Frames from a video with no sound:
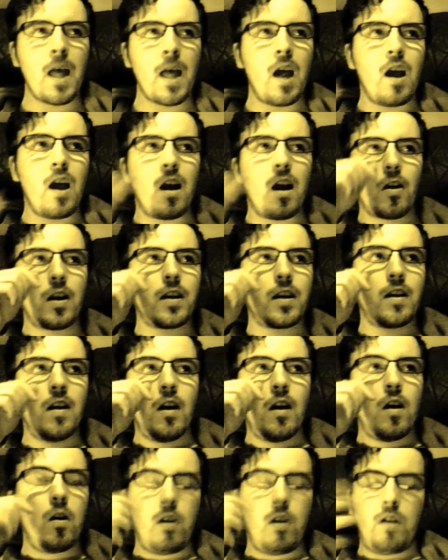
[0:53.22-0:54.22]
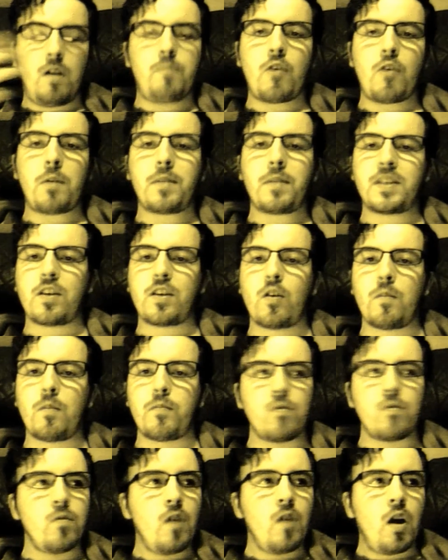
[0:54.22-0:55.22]
like a prime
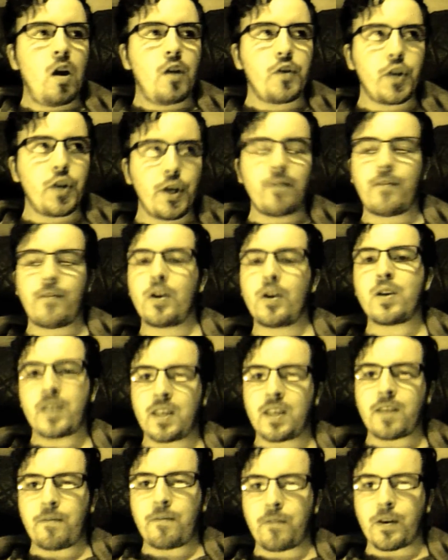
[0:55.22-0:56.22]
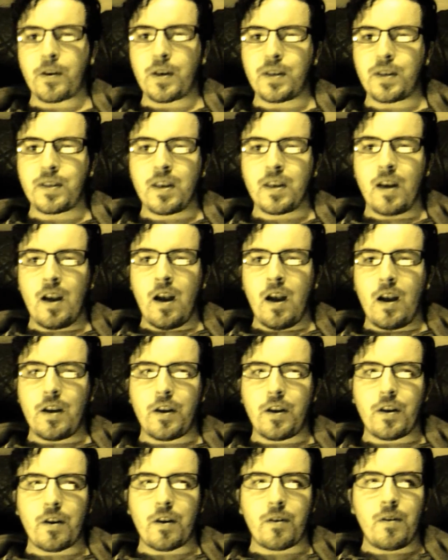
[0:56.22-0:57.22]
example, the university fees.
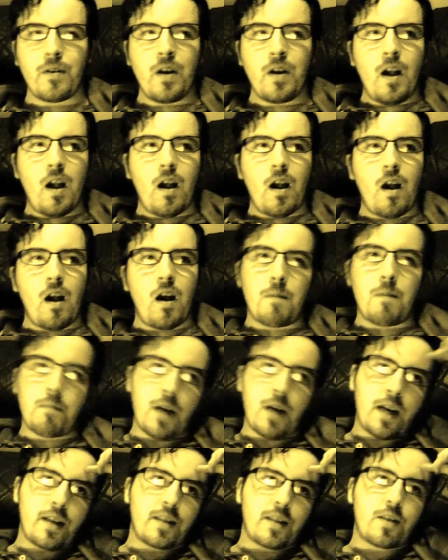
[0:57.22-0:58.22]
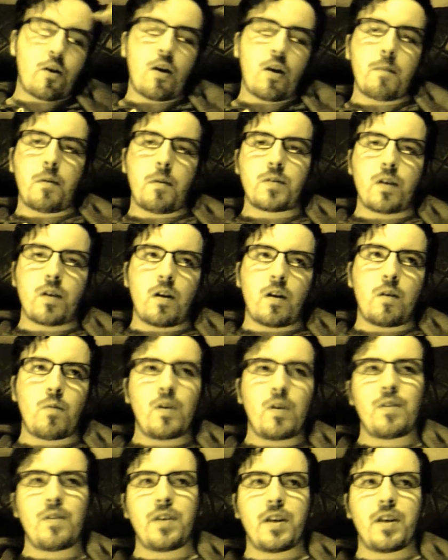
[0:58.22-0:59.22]
You know, at the time I was like,
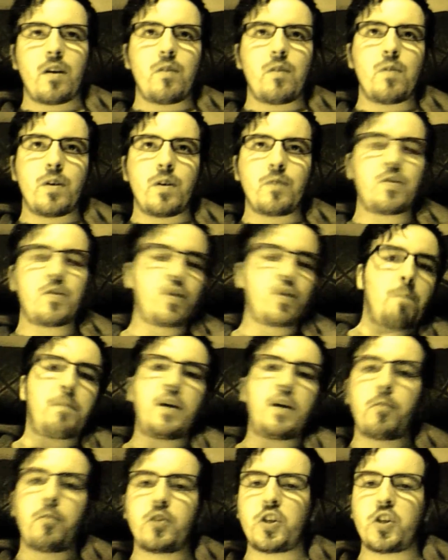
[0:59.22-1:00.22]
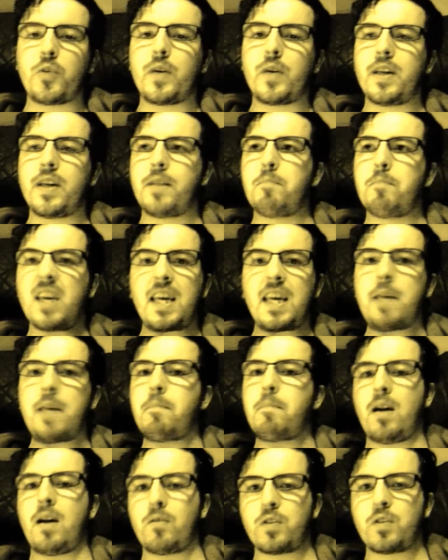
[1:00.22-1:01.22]
well, it'll stop people doing Mickey
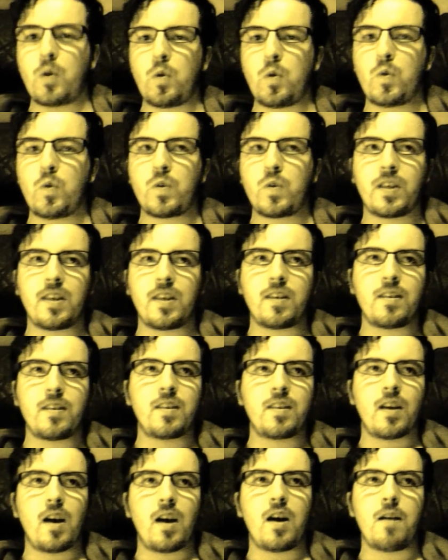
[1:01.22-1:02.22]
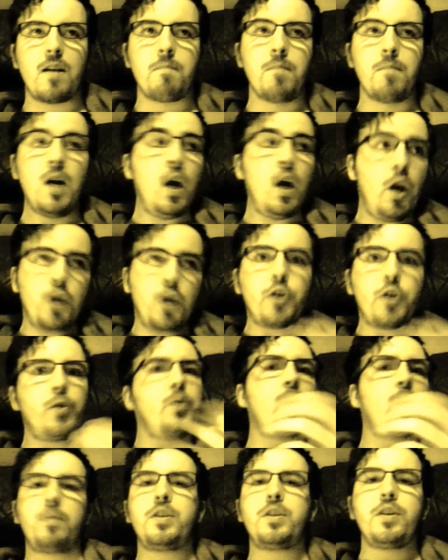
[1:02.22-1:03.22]
Mouse courses. You
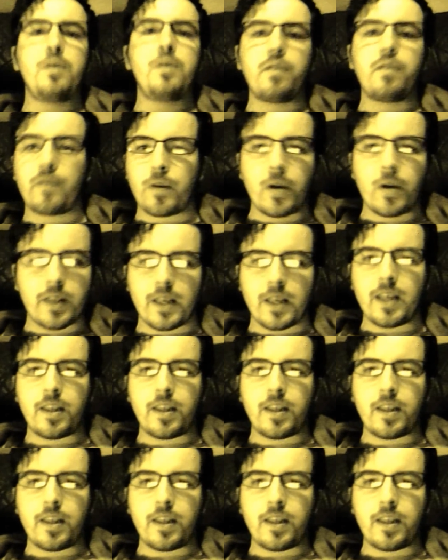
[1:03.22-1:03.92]
go to university to